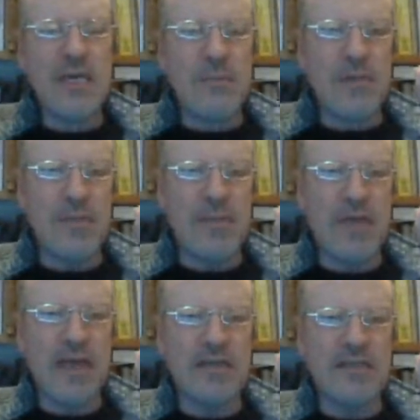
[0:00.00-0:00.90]
But in
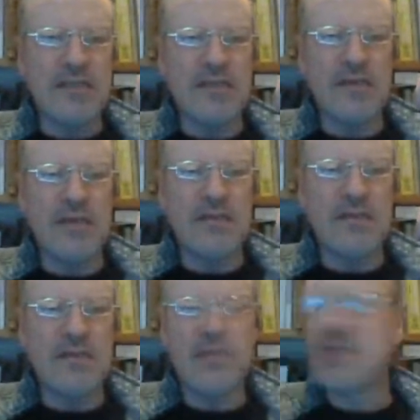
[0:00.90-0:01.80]
practice, it's, it's a
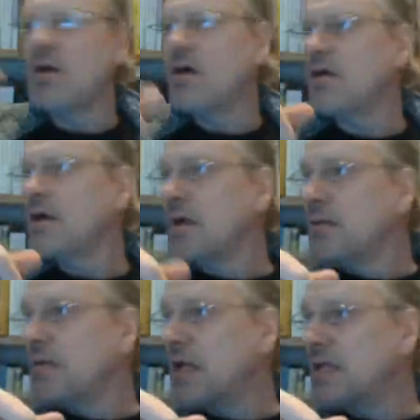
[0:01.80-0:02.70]
bit hard.
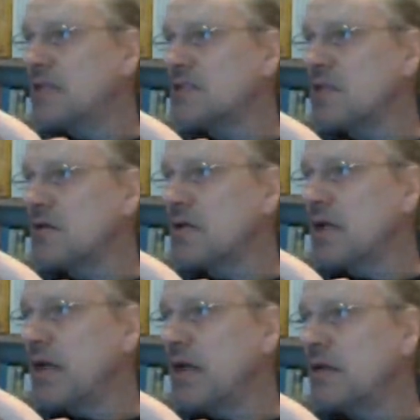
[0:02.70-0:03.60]
But let us look
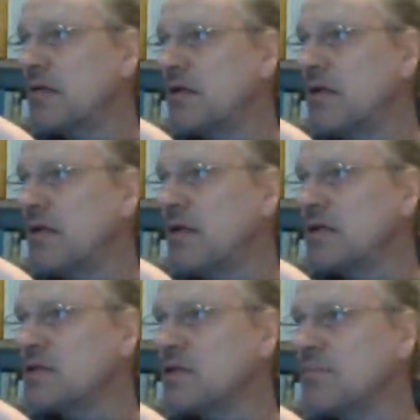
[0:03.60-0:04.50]
at an
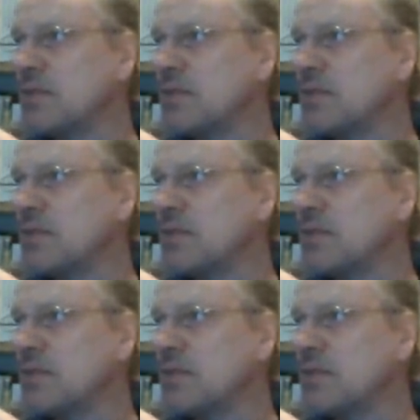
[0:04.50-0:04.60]
example.